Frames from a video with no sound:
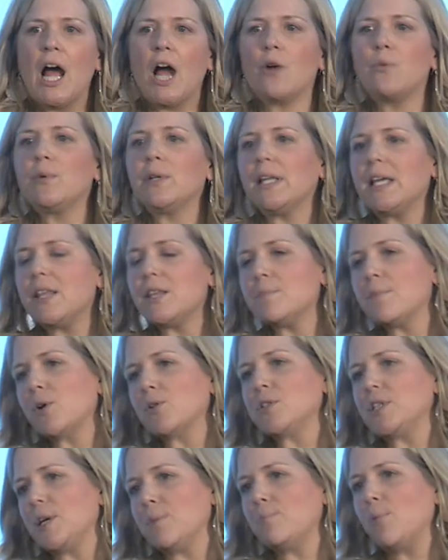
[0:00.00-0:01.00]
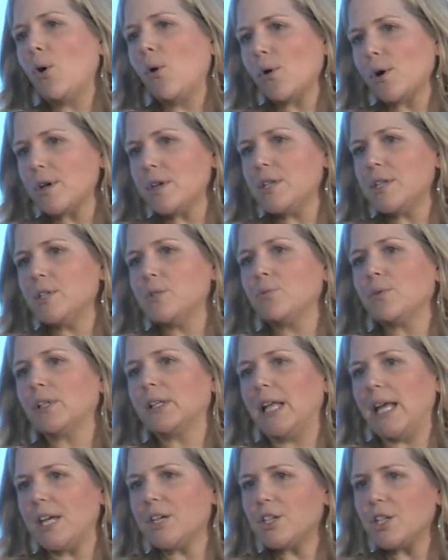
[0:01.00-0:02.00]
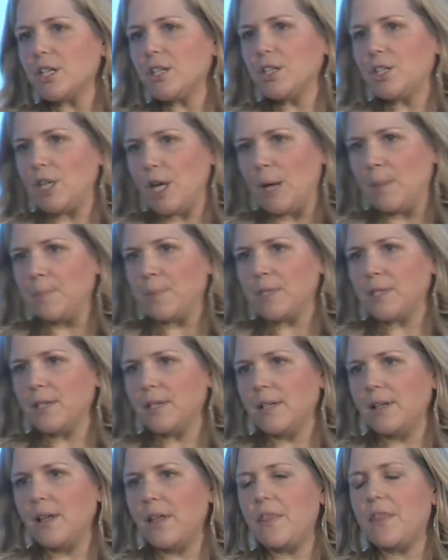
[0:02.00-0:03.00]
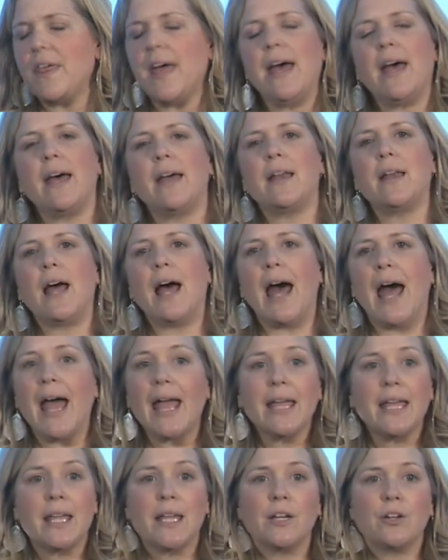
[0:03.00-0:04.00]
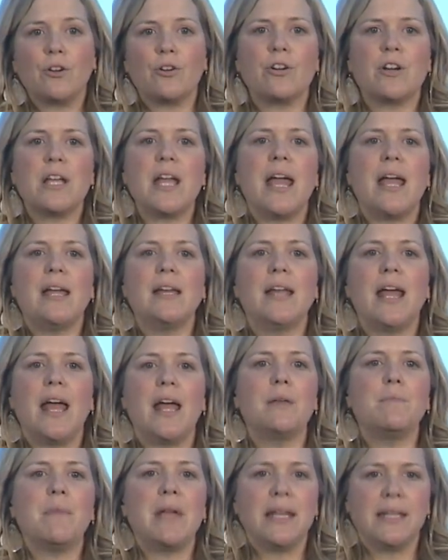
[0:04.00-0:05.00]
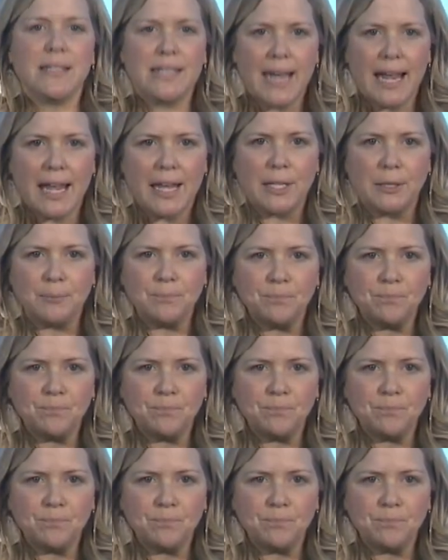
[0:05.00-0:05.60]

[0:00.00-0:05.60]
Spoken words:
are really the most important relationships that I can create and maintain.